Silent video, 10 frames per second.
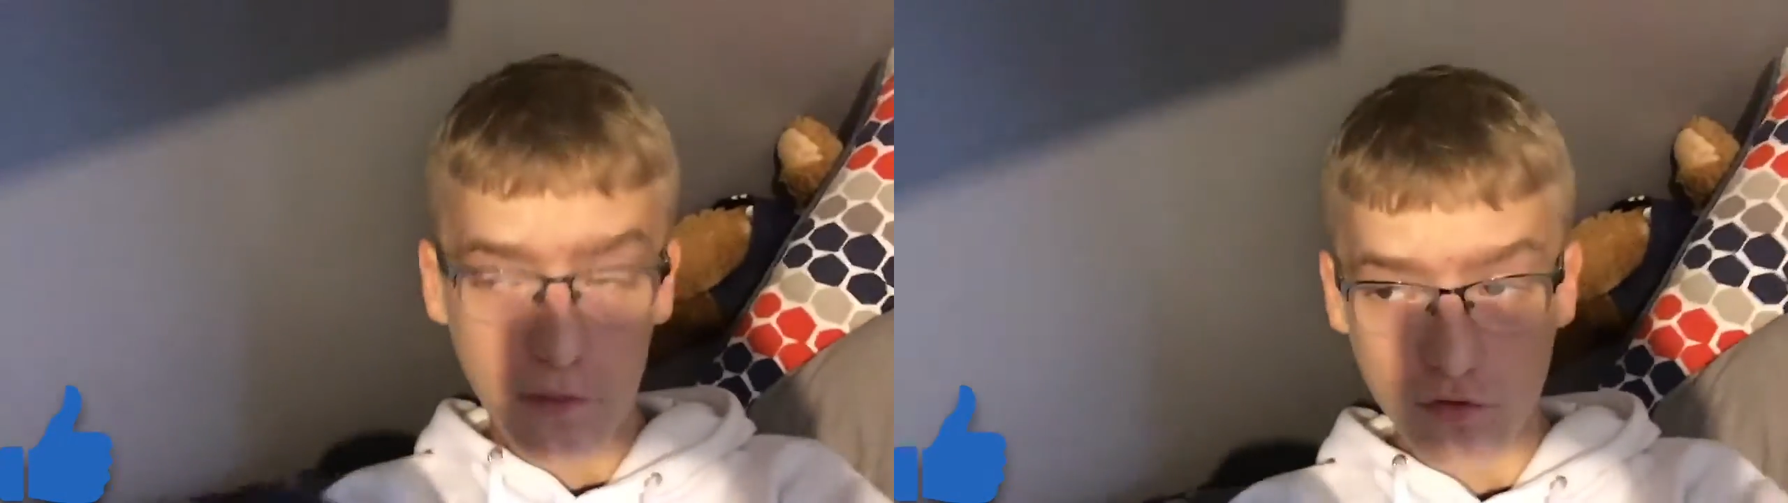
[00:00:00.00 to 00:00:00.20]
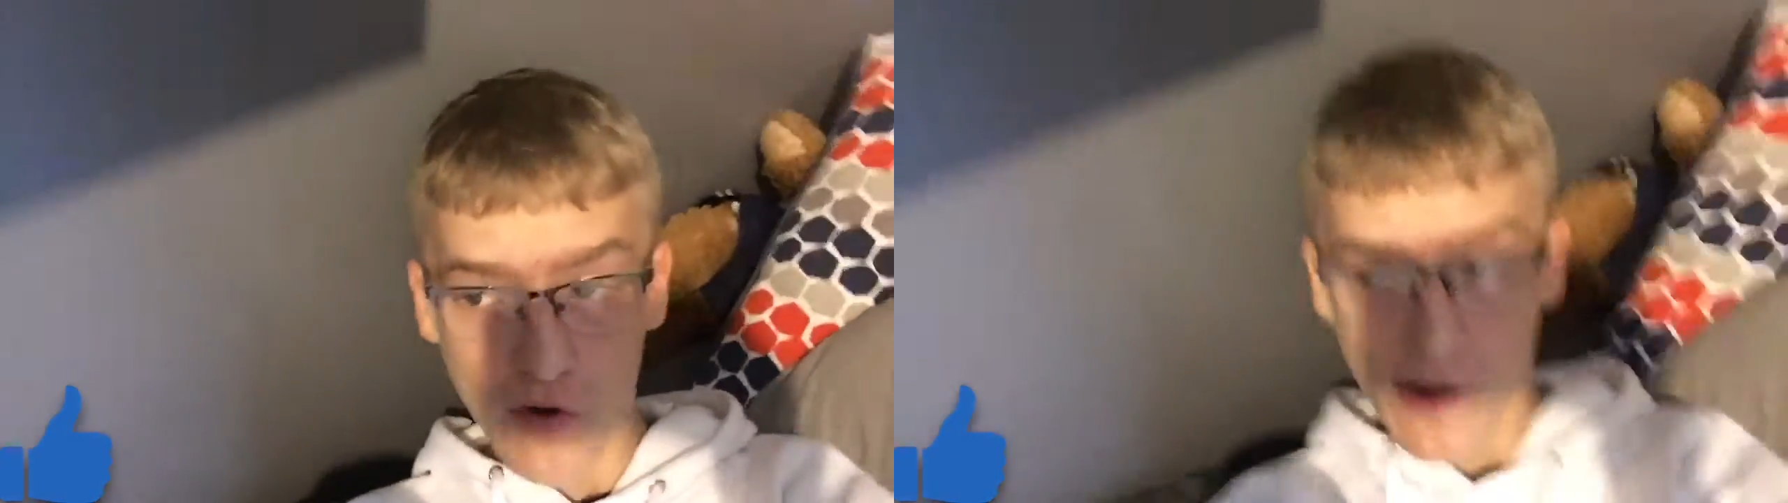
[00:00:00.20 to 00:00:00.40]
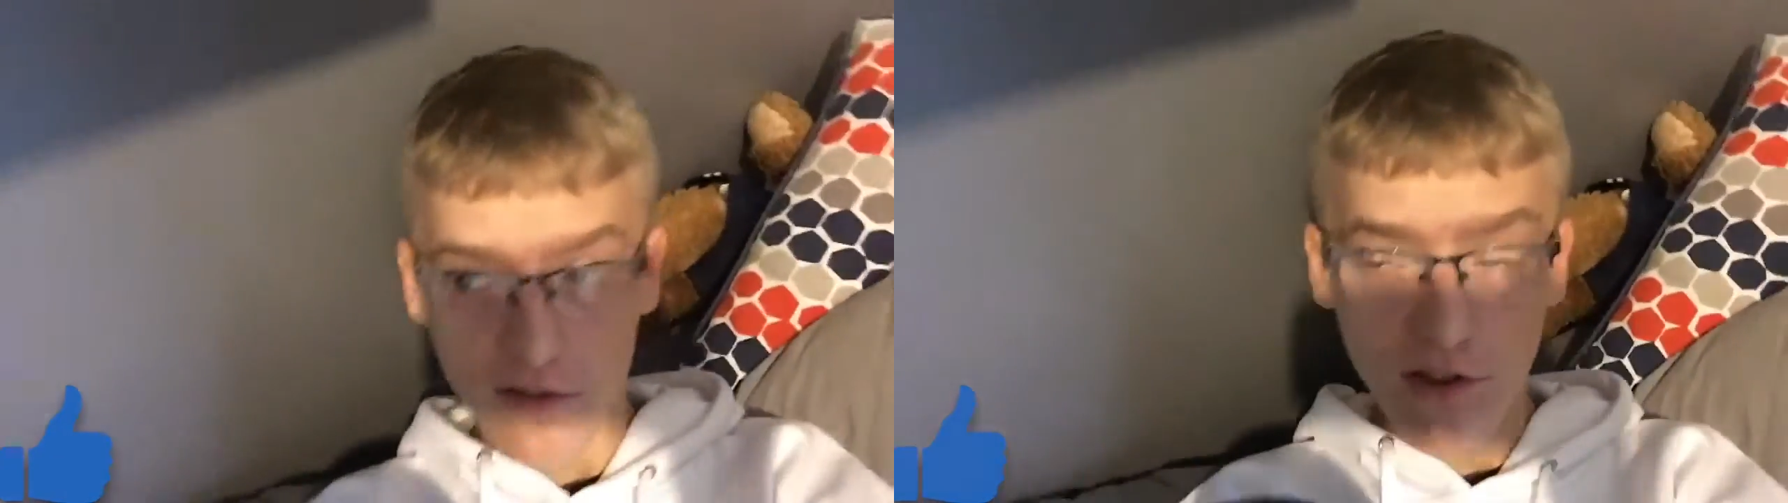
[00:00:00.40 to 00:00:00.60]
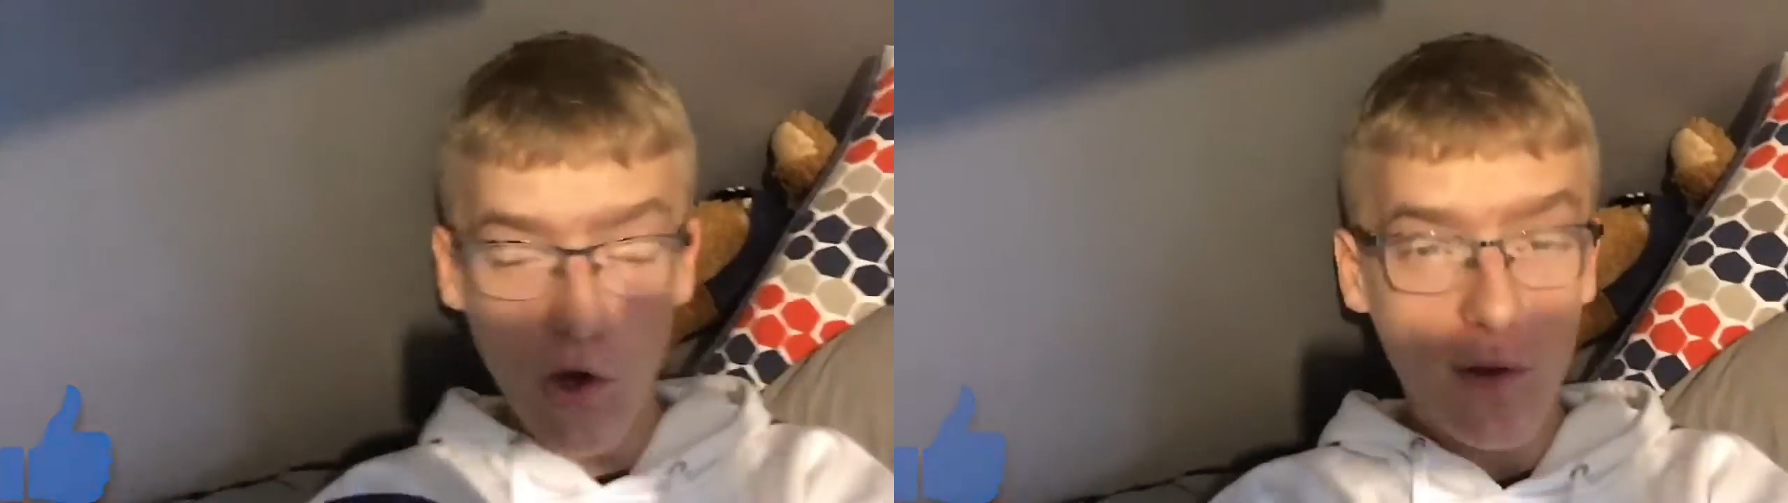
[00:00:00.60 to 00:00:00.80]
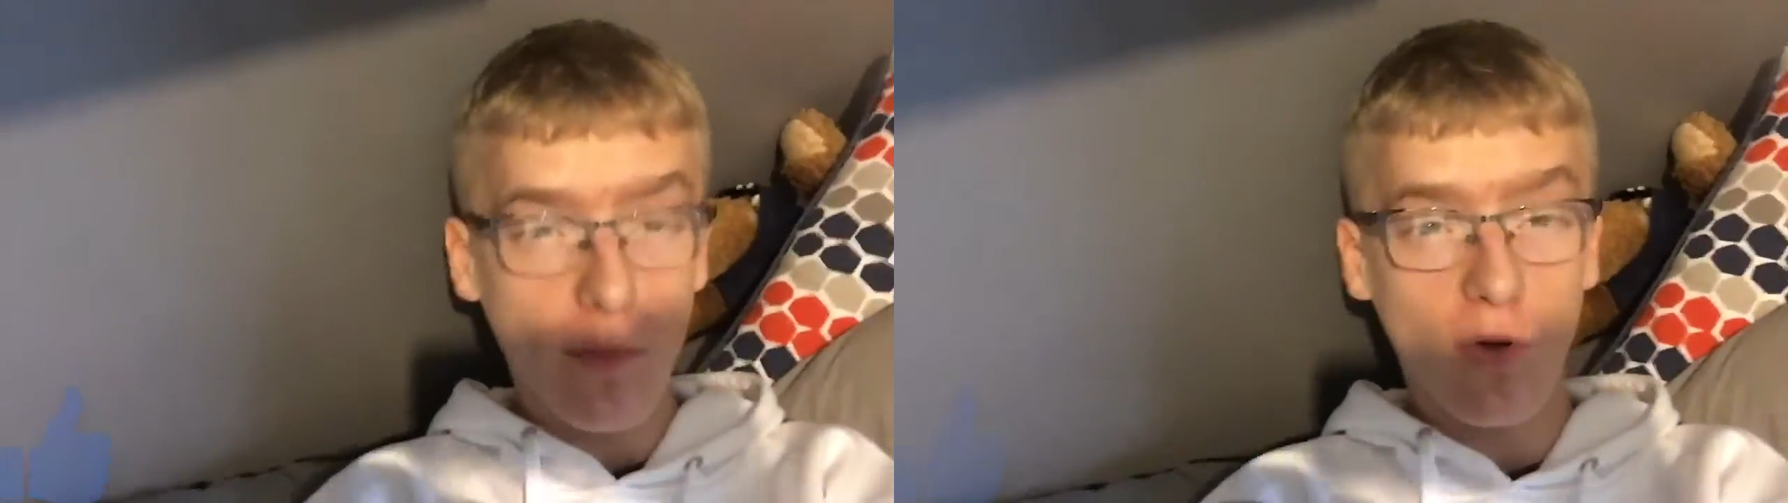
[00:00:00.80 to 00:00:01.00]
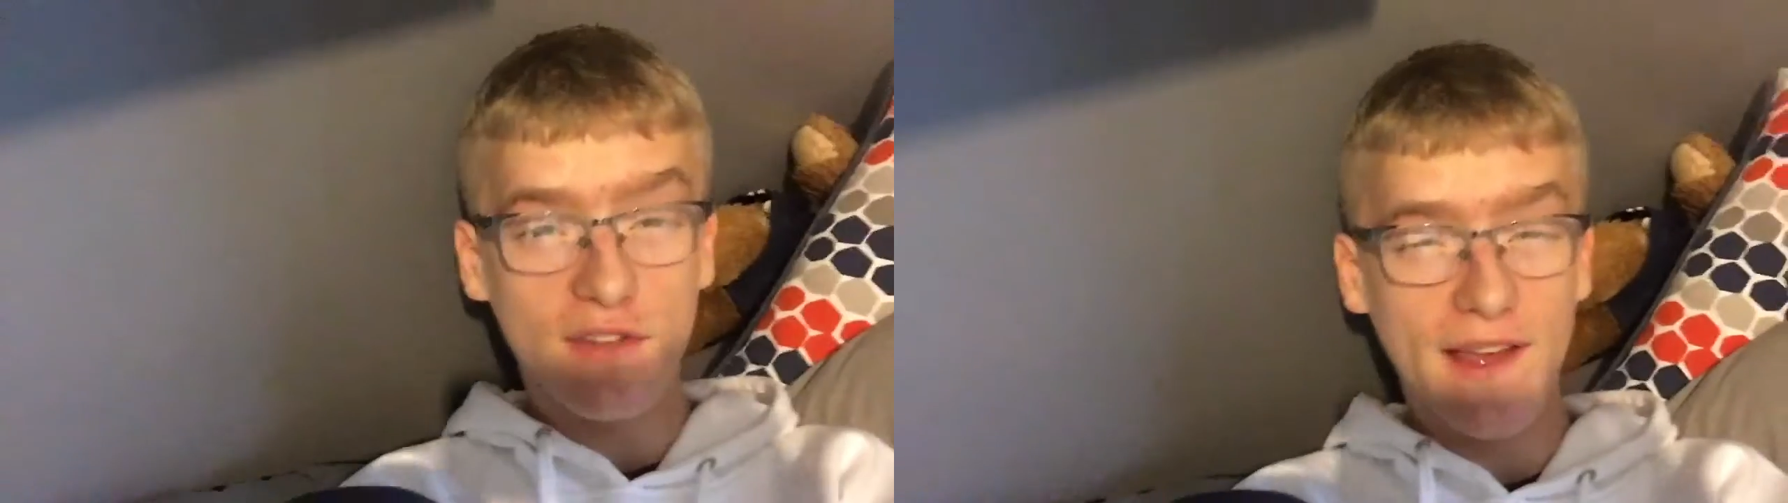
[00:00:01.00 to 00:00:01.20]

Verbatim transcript: It was crazy. Logan Paul